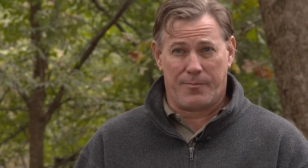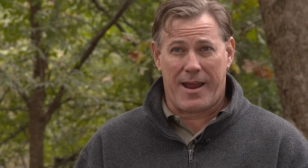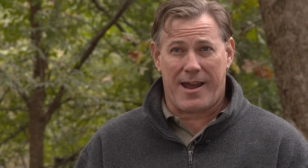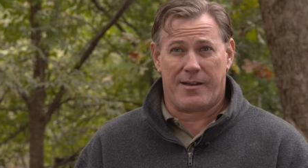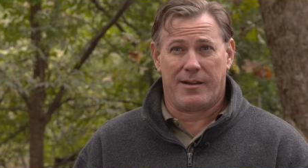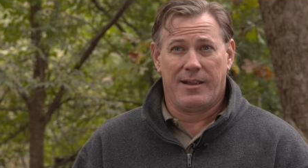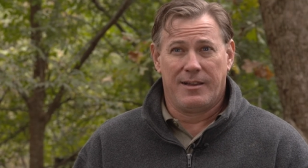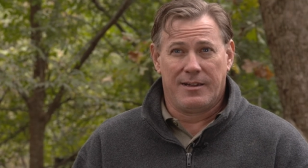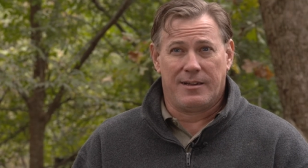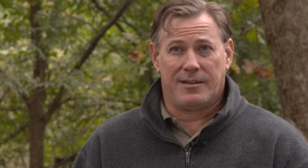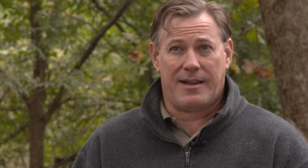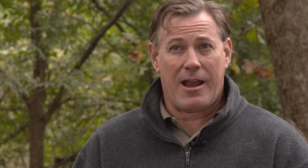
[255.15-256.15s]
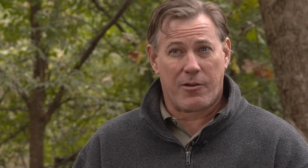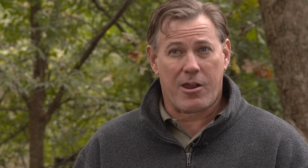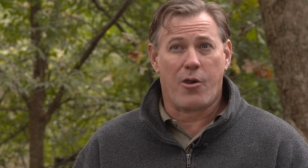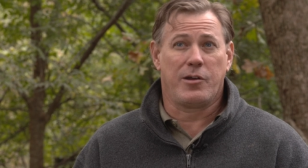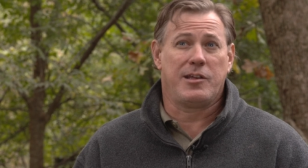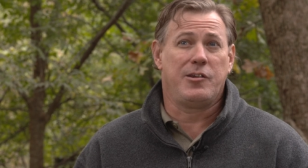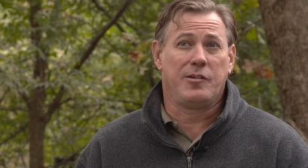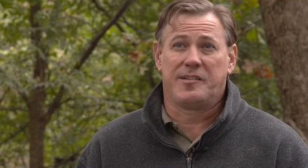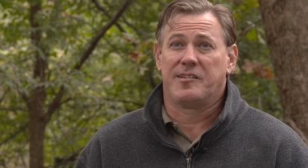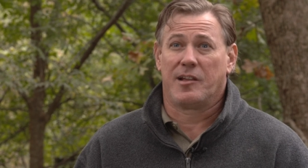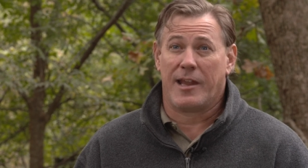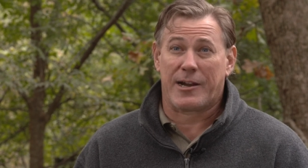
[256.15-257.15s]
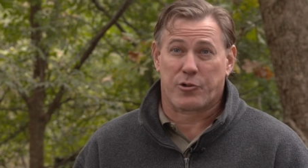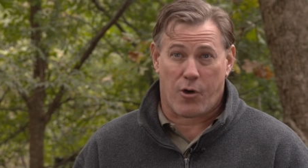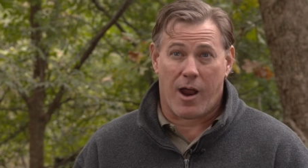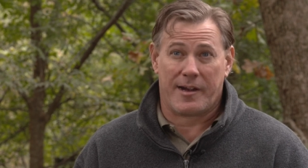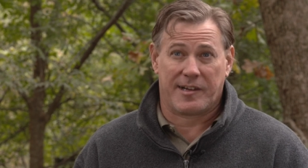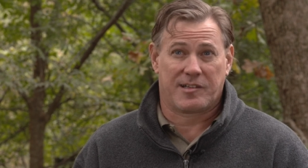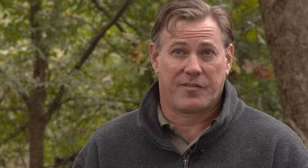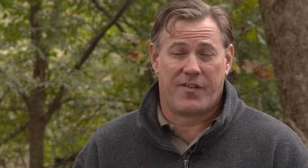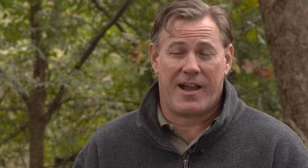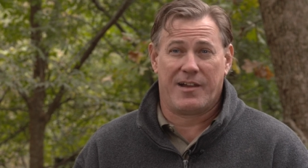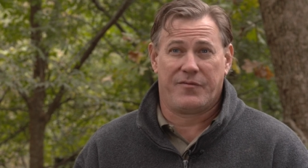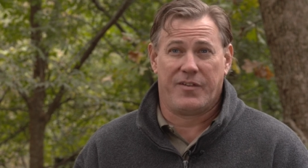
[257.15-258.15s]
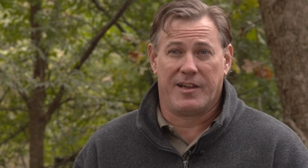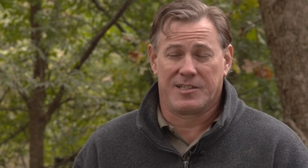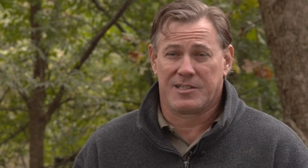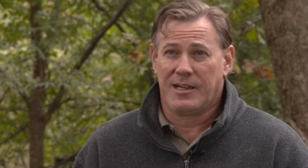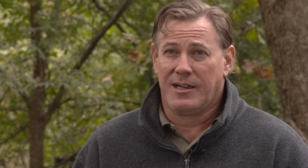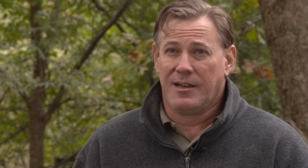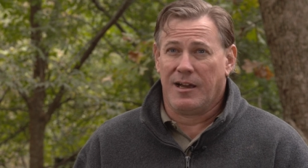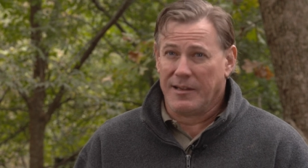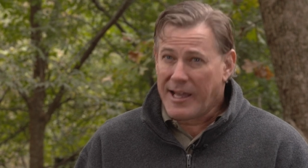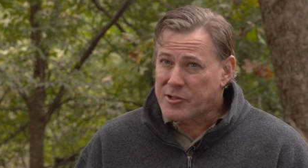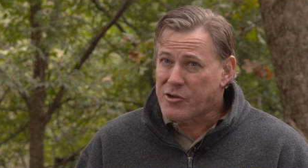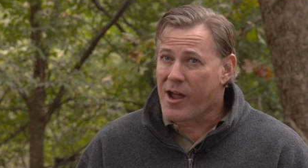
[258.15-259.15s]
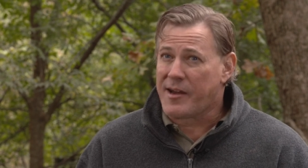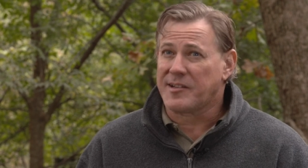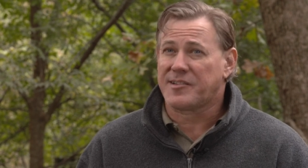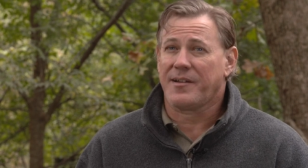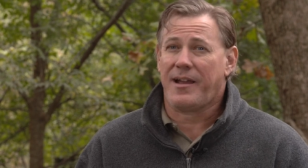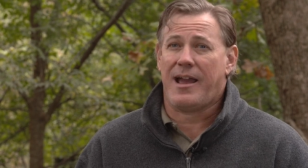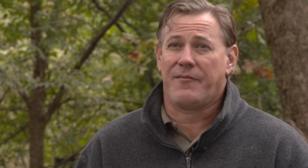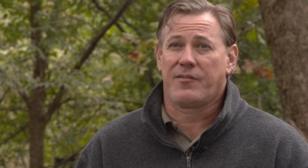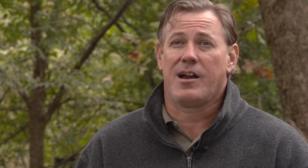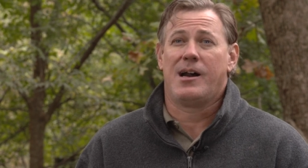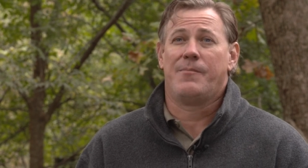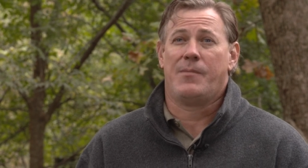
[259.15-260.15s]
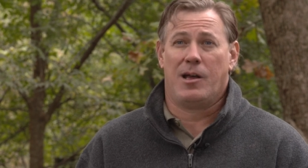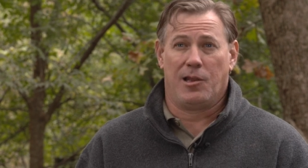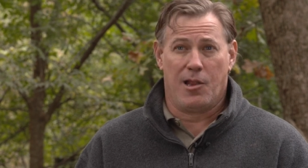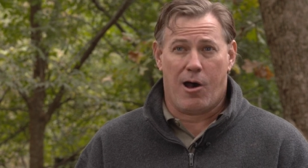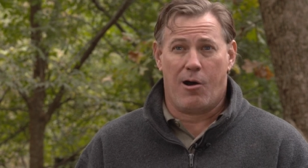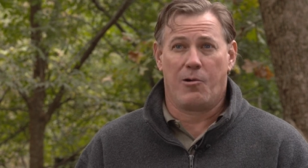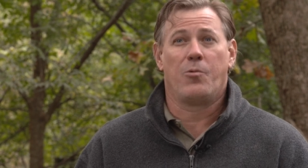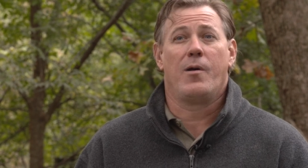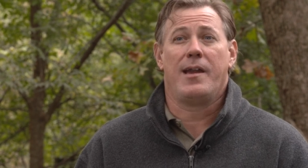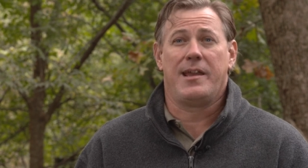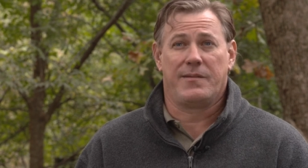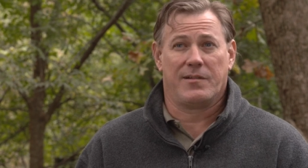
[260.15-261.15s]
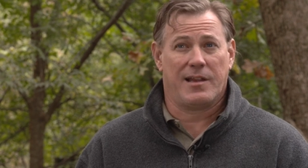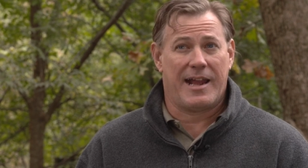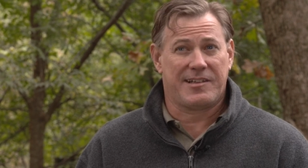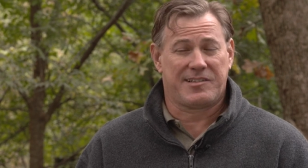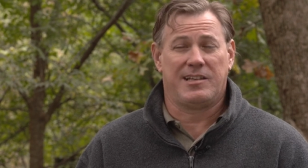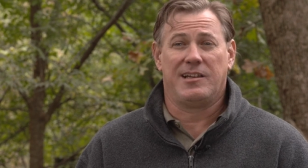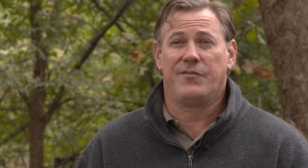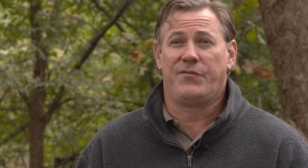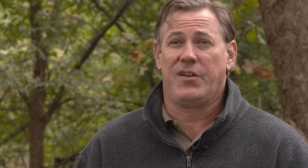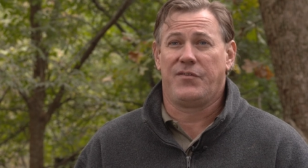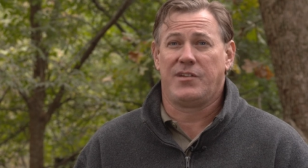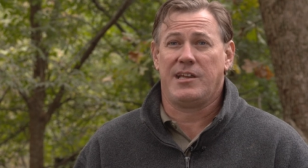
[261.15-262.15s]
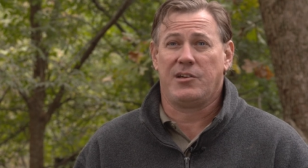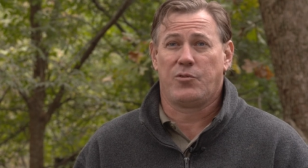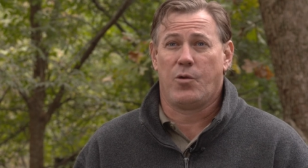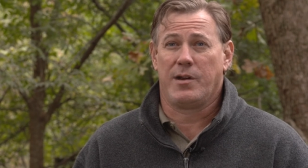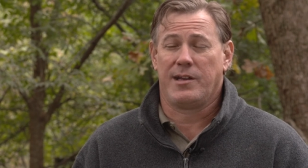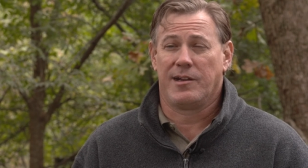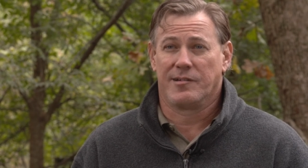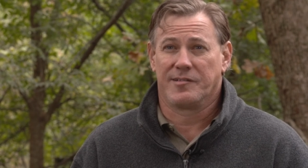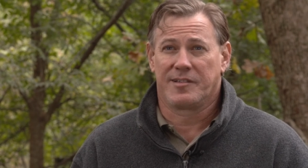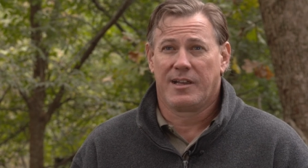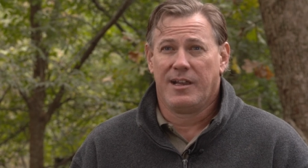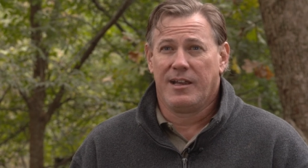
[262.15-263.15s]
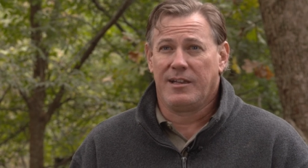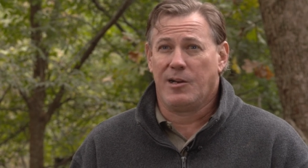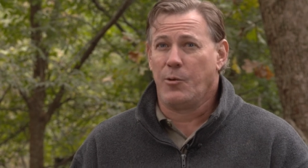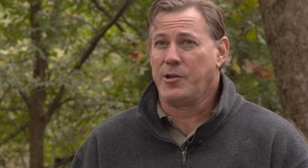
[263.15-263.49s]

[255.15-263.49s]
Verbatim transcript: about uh, how Cody uses electronics to find fish. Electronics have come a long way in the last 10, 15, 20 years. You know,